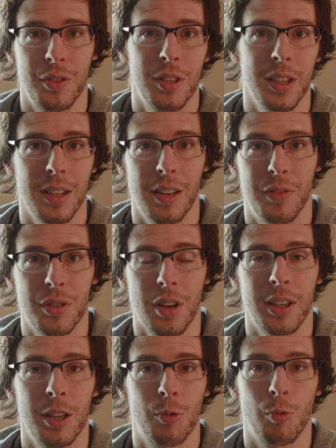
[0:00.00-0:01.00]
you start
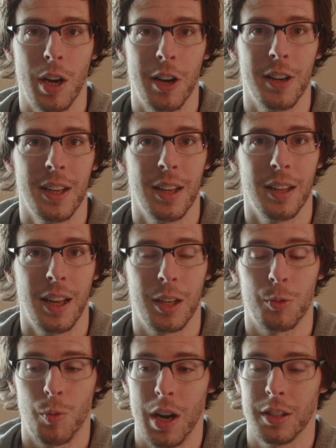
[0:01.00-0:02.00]
getting rarity at like
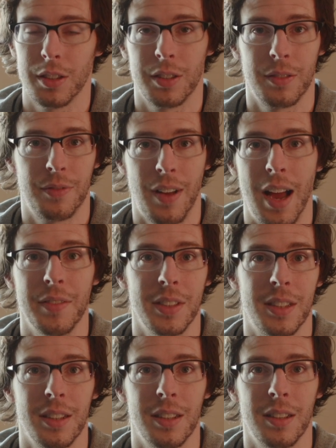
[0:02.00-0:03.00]
rounds 5 and
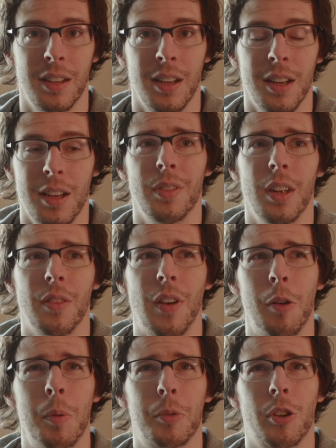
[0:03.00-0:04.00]
10, if I
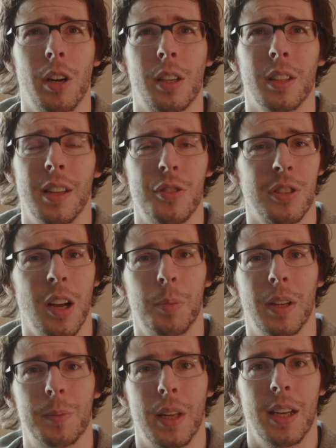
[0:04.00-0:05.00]
remember correctly, there's a couple
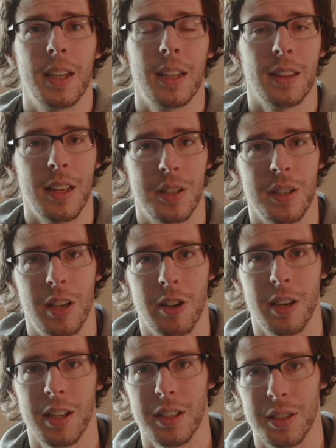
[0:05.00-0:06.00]
times I didn't get
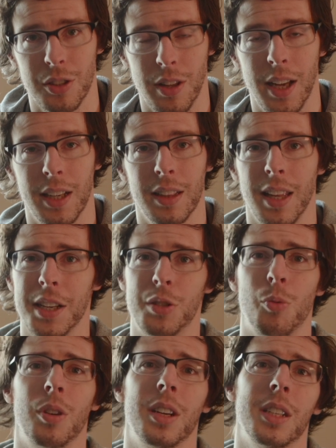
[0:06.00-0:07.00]
legendary until like late
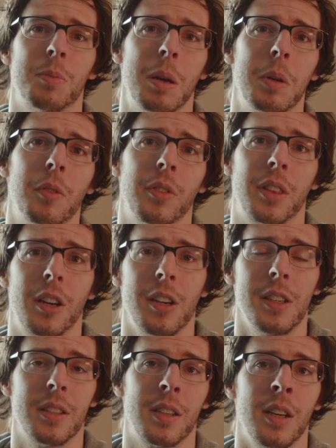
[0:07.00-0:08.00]
20s, maybe even
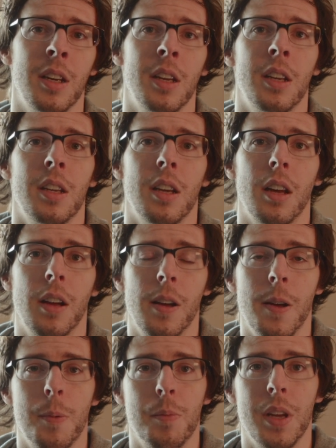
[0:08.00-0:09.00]
30s,
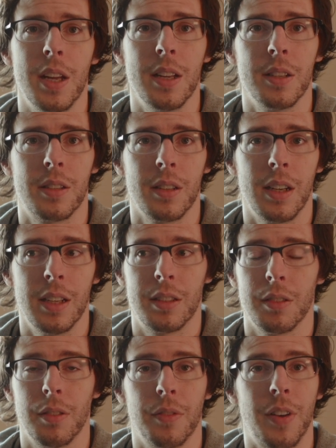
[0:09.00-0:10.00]
into
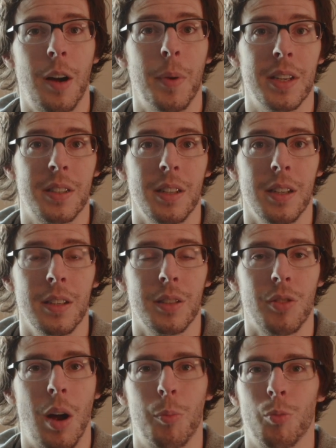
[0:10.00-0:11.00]
Firebase C.
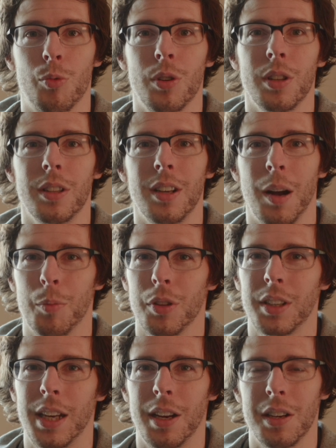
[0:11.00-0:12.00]
So I'm really
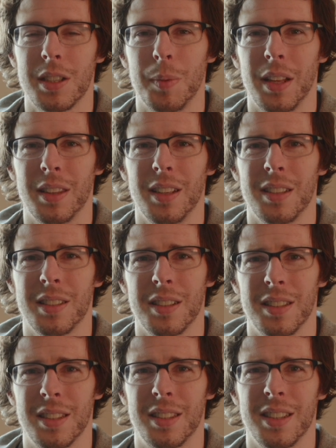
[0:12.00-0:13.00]
curious about this, because
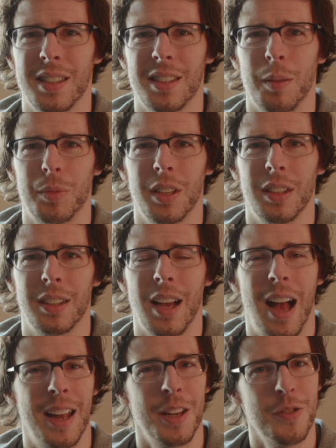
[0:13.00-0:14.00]
this is something
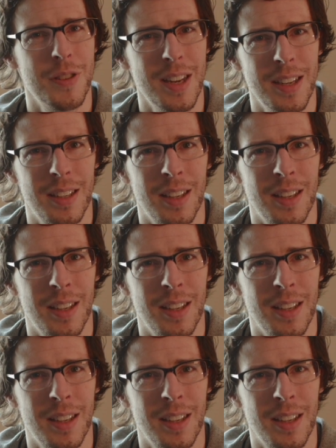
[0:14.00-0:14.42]
kind of unique.